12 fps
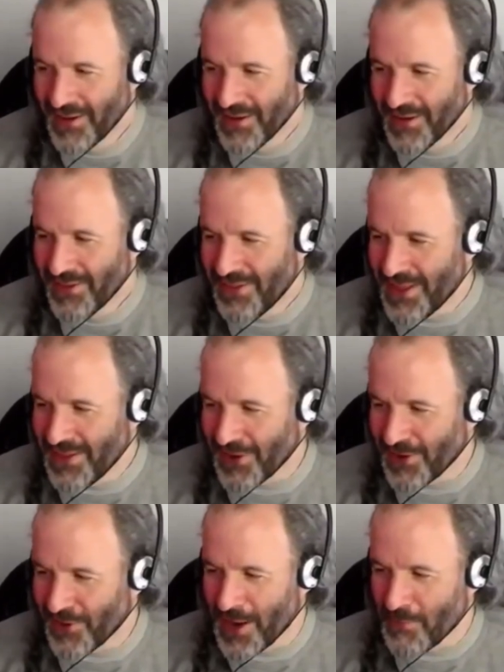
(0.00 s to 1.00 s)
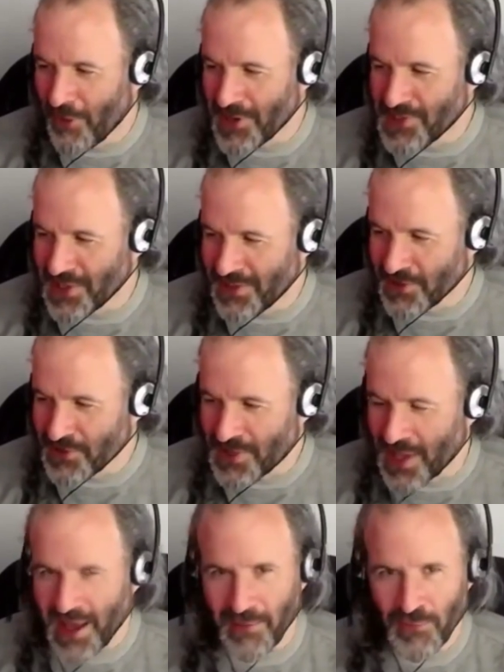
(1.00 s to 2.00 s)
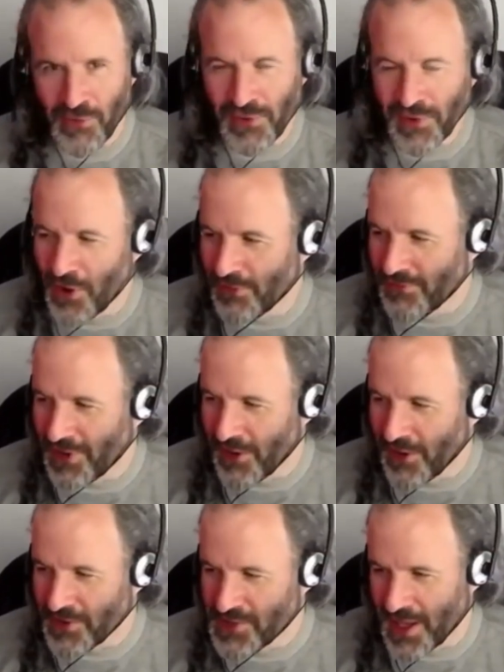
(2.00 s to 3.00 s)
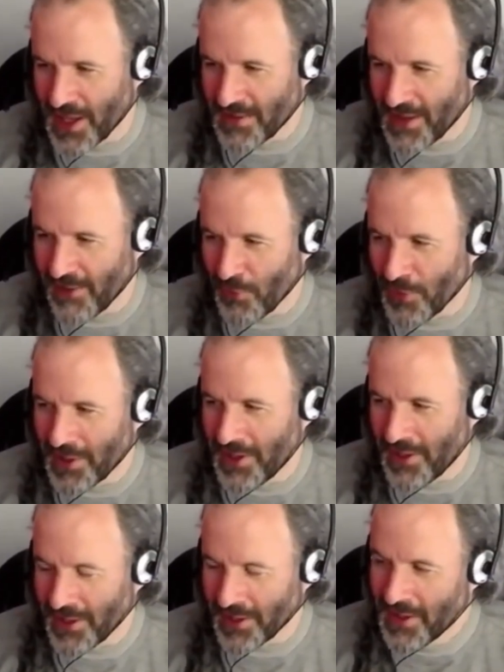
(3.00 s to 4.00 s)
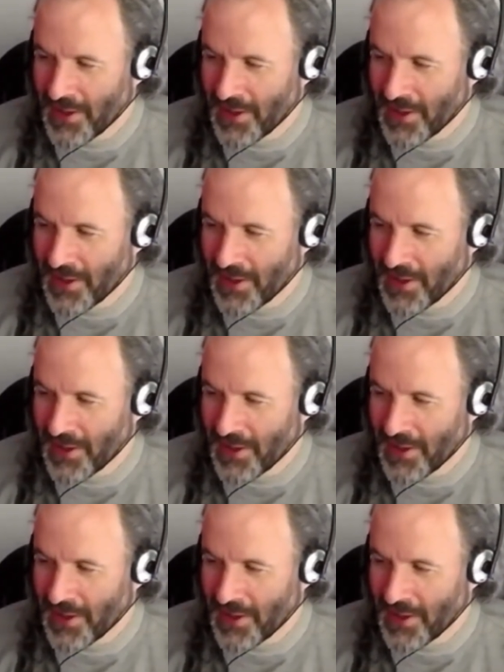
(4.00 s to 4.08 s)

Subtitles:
the great pricing tier scam through the COVID virus and everyone hitting